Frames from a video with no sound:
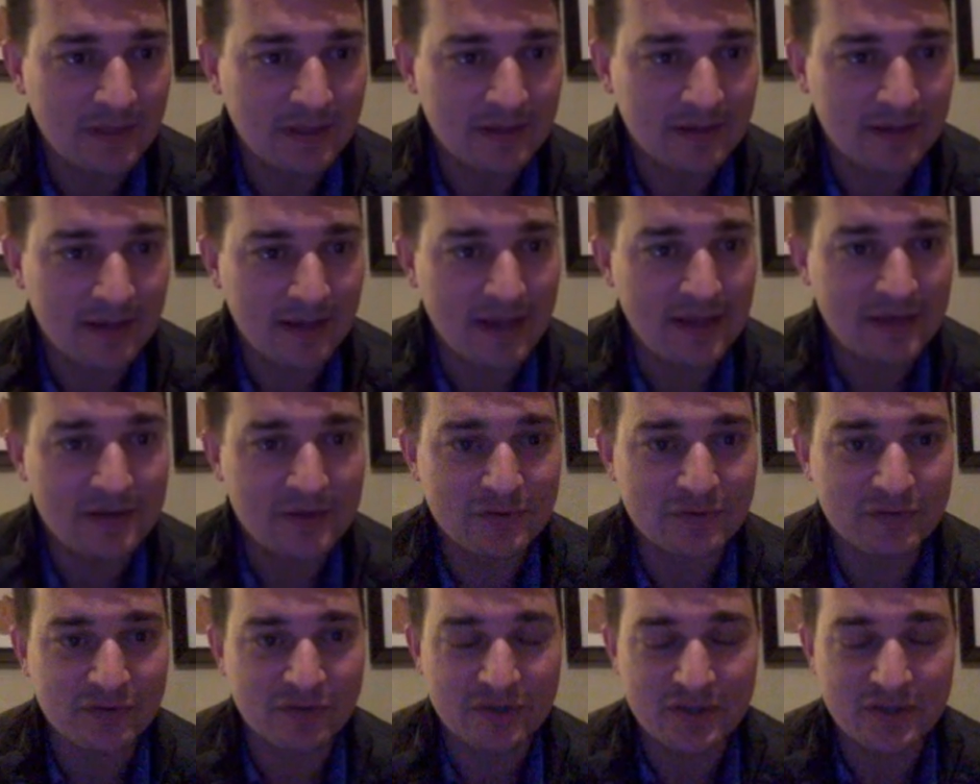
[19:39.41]
The end
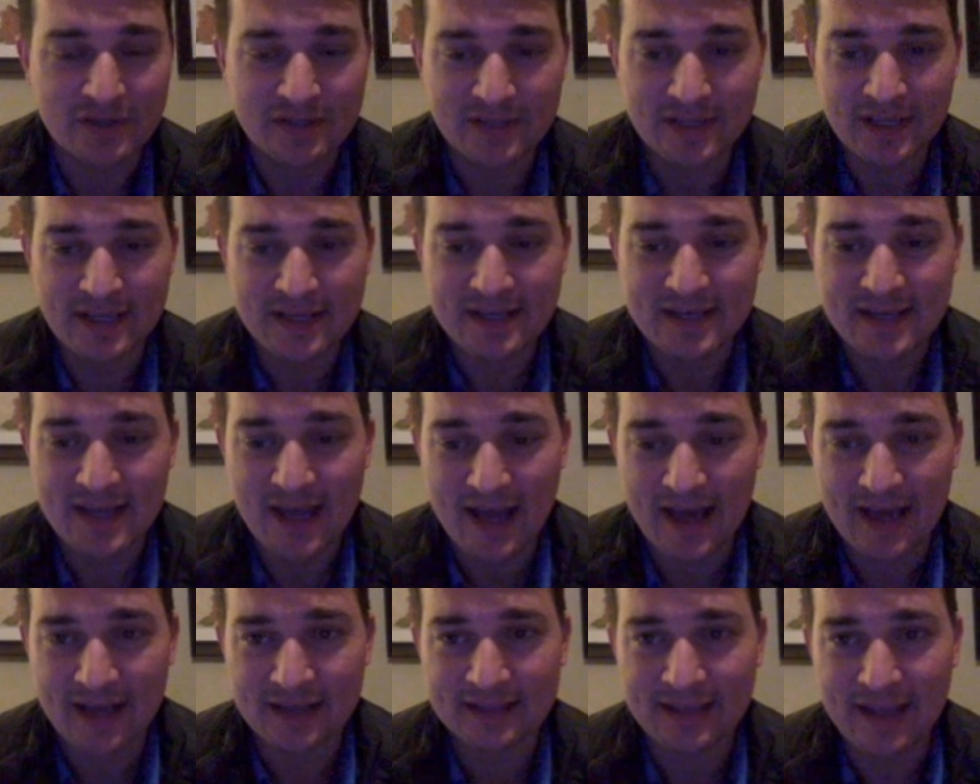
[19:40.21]
user did
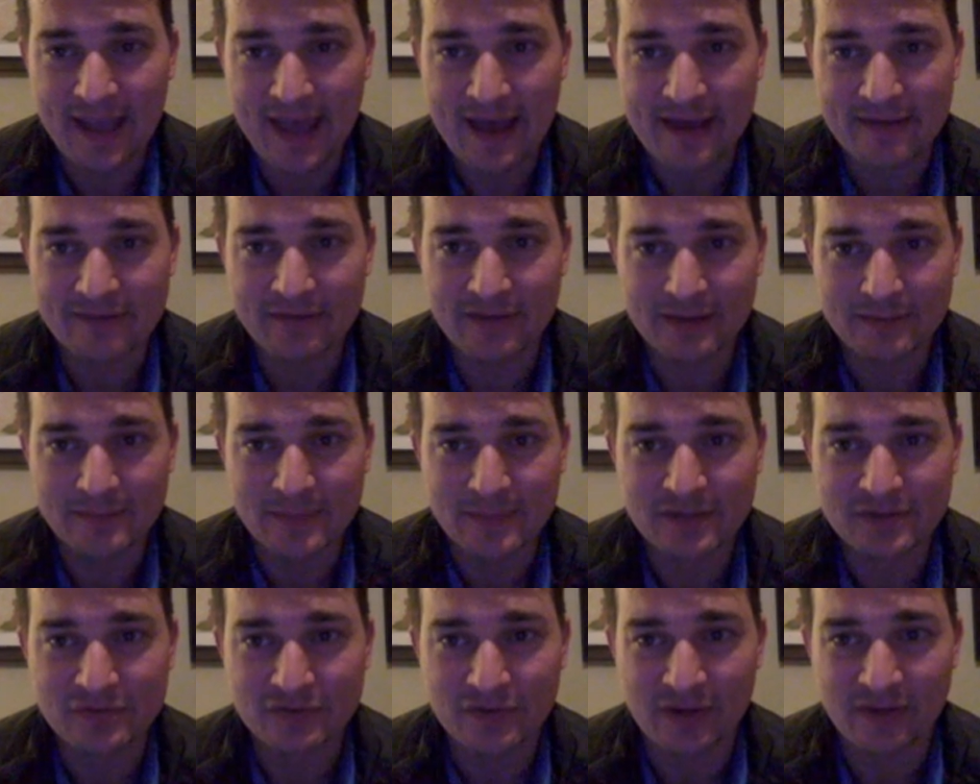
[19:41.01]
not have
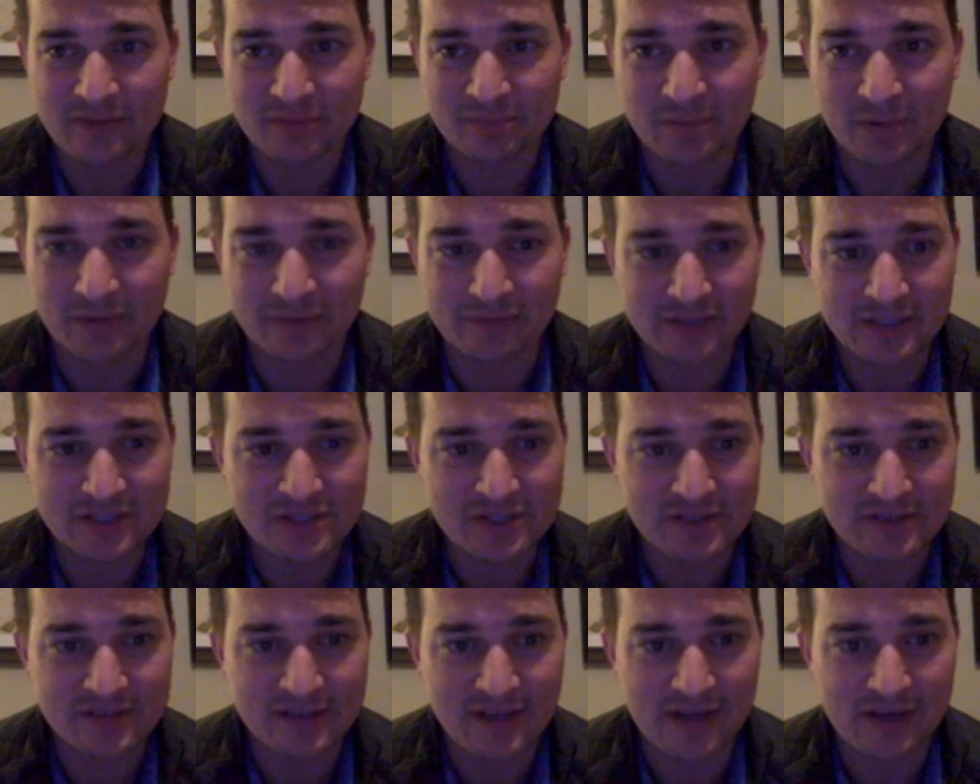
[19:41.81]
administrative
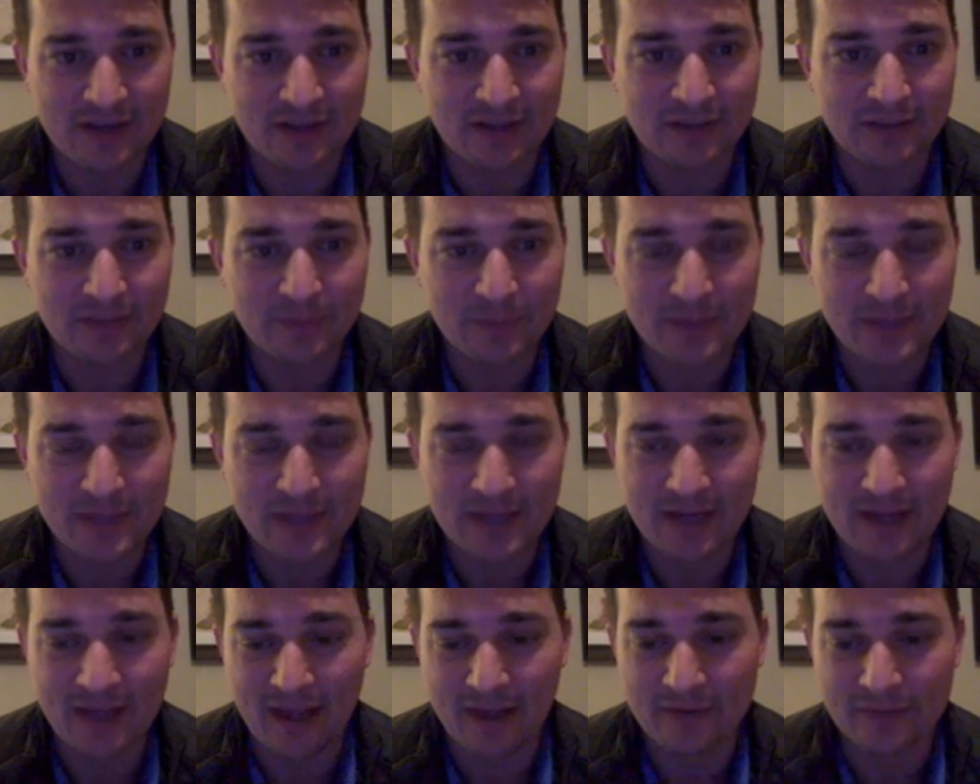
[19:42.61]
privileges at all with
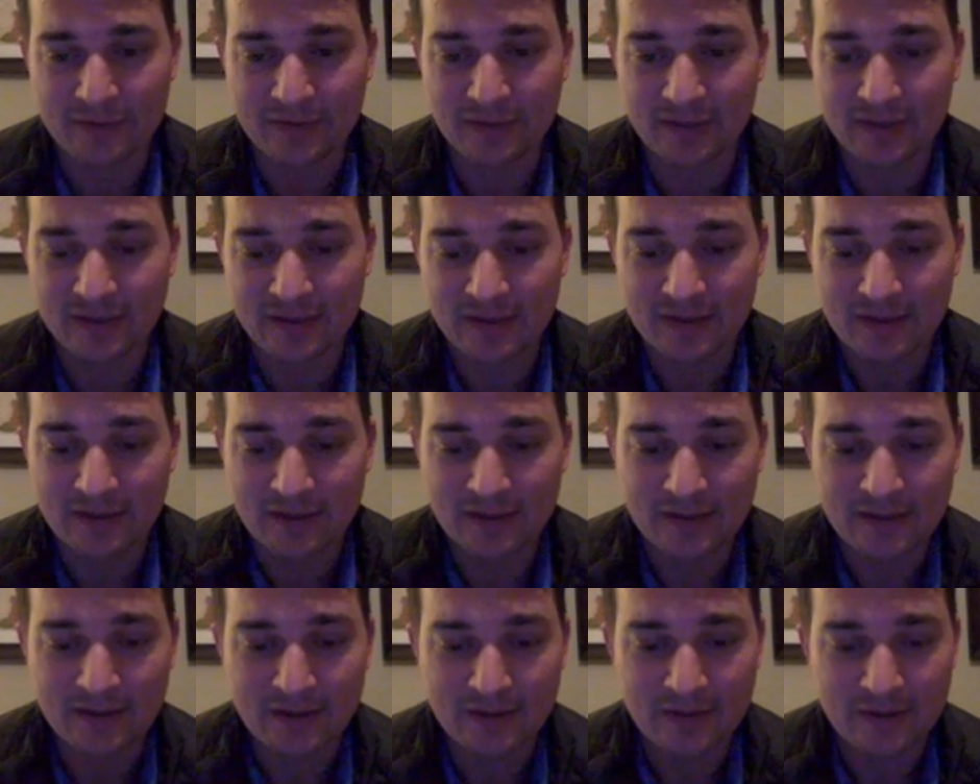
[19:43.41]
that account.
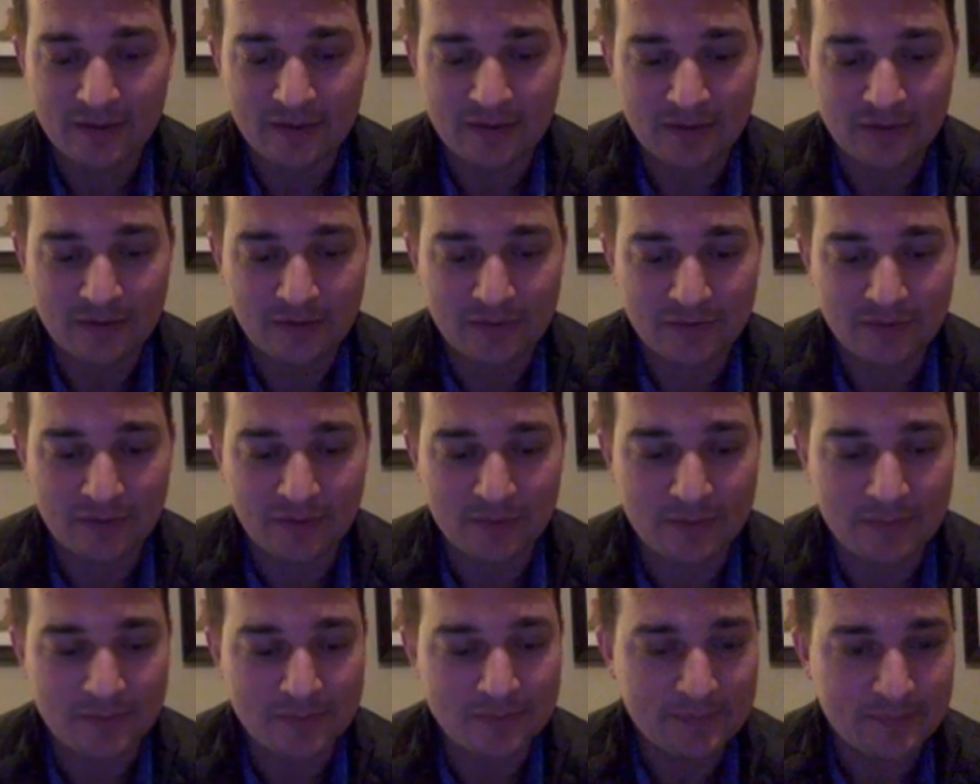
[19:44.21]

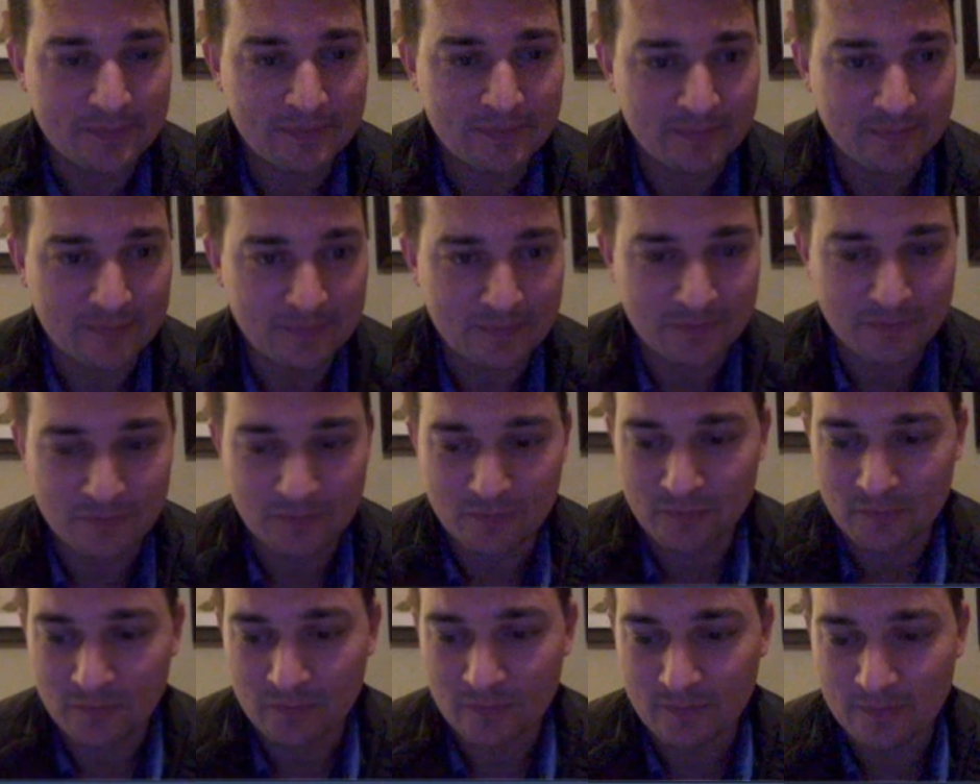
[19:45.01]
So
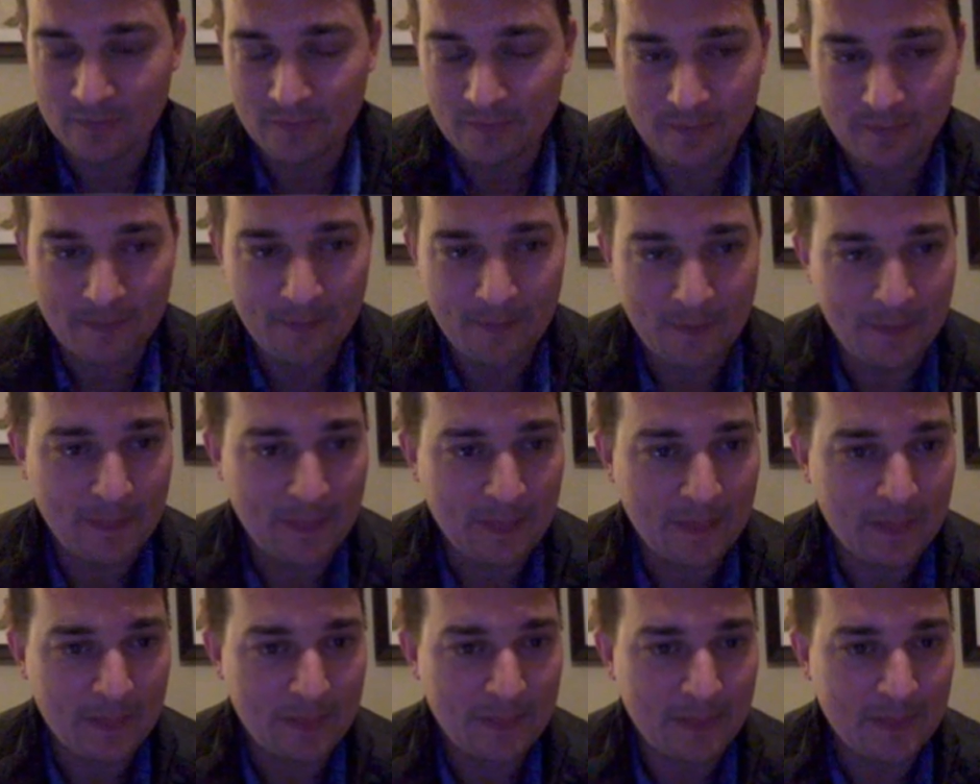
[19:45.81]
it
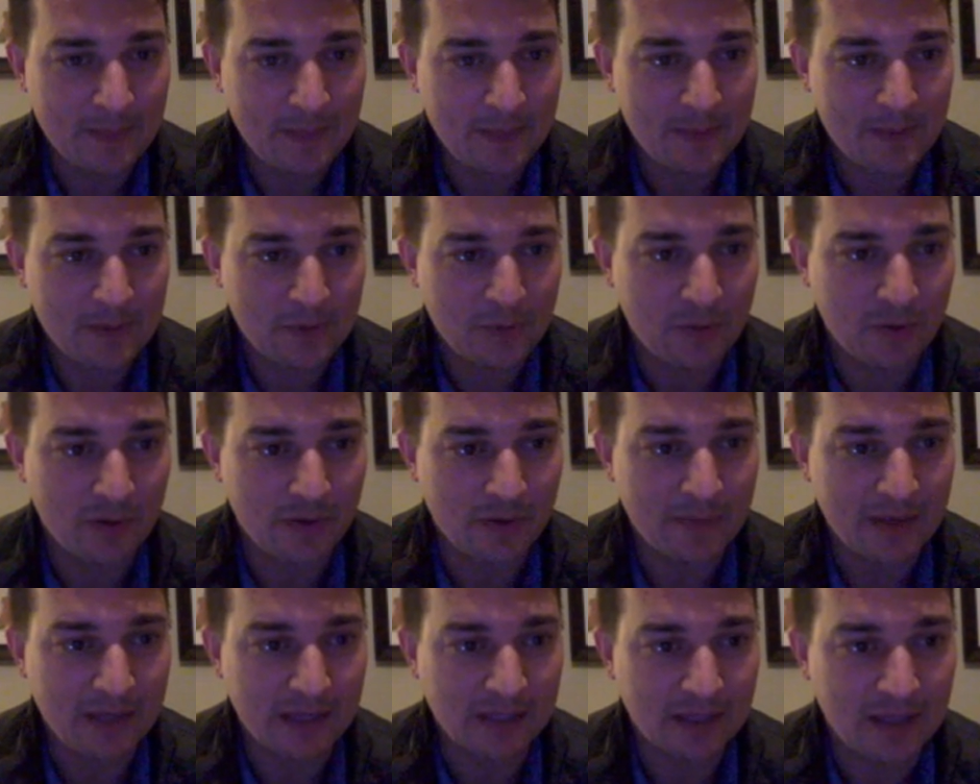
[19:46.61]
could
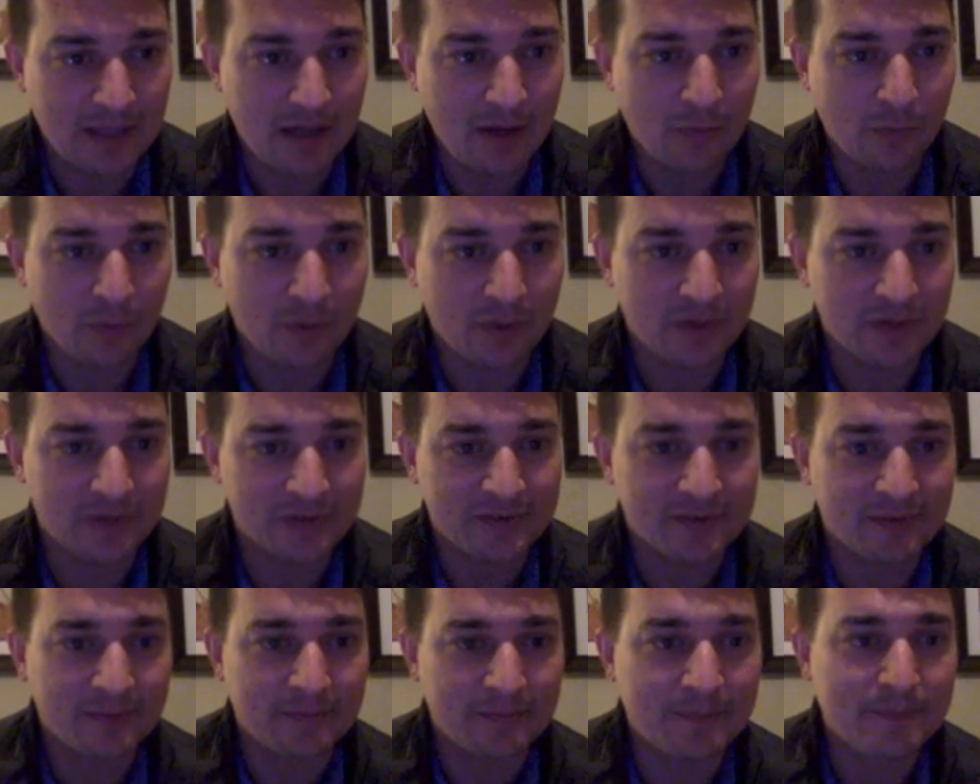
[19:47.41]
have been a lot
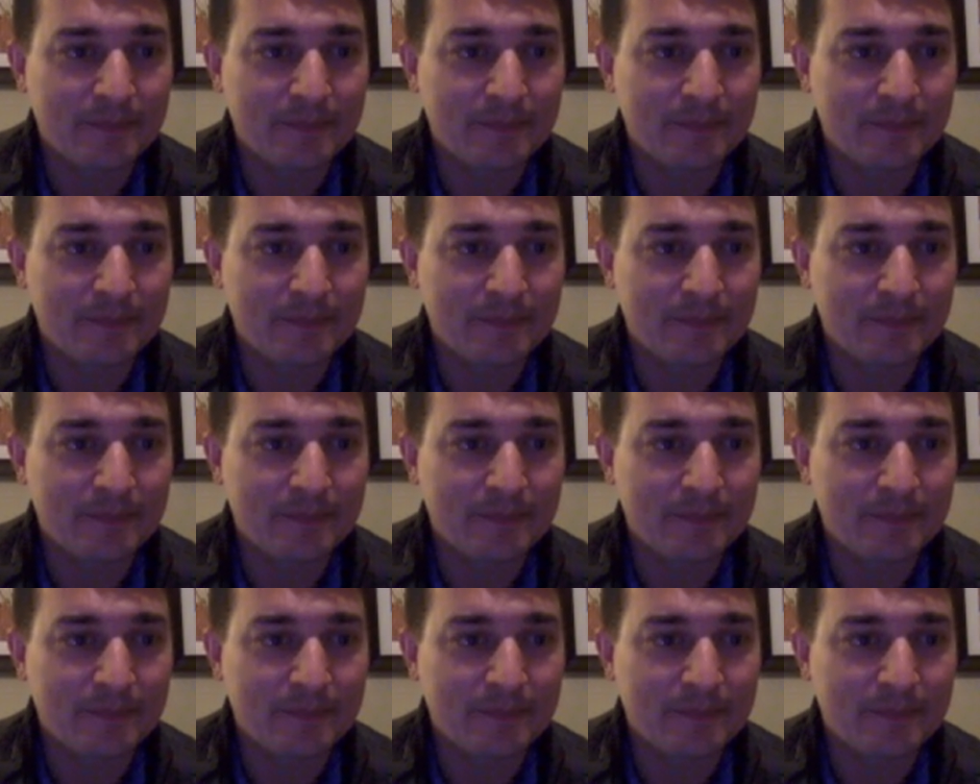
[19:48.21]
worse.